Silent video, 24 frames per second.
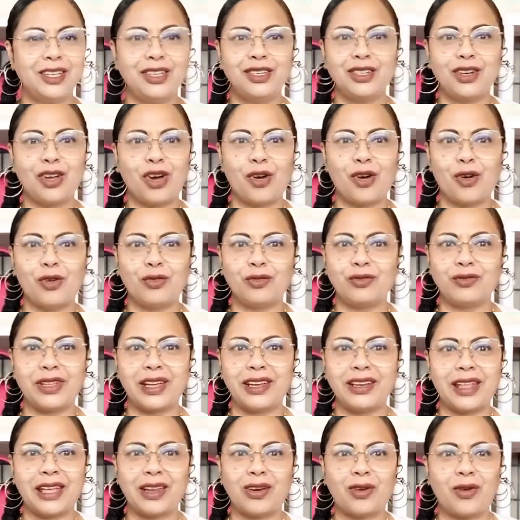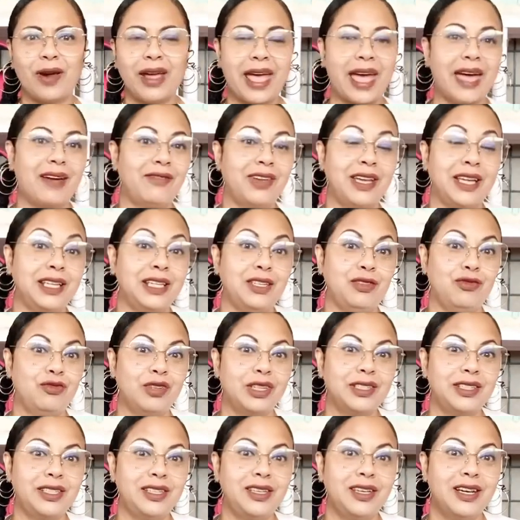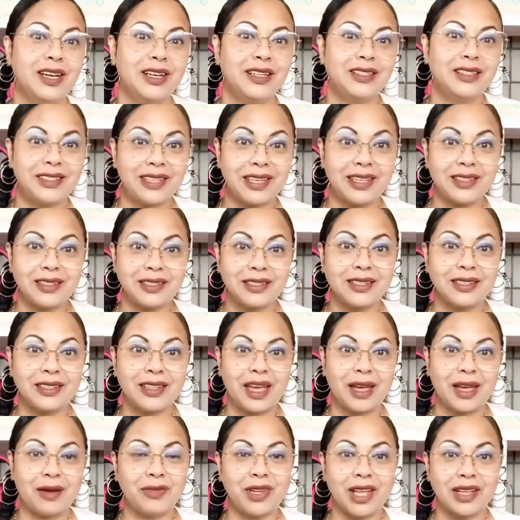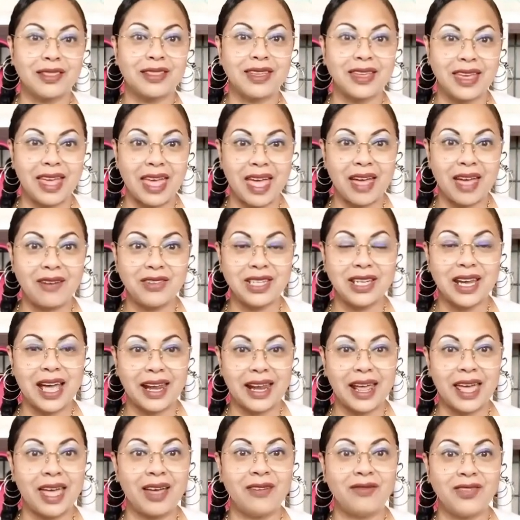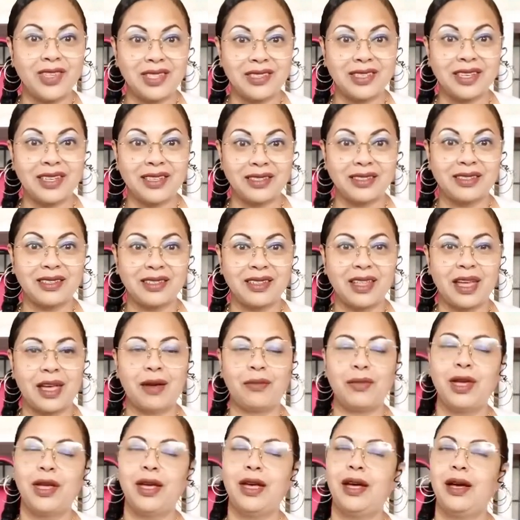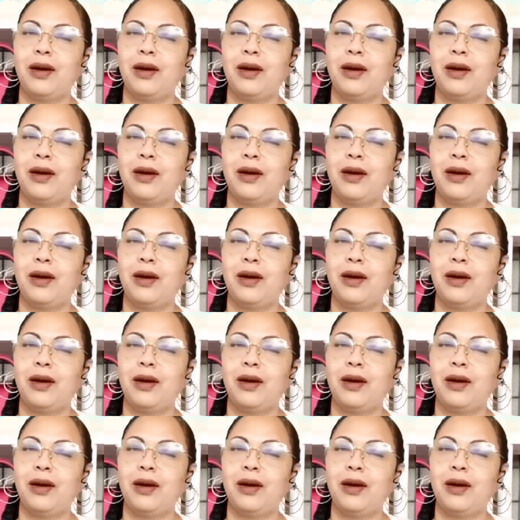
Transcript: you know, they don't have any really tint to them, nothing heavy, not a heavy tint to them.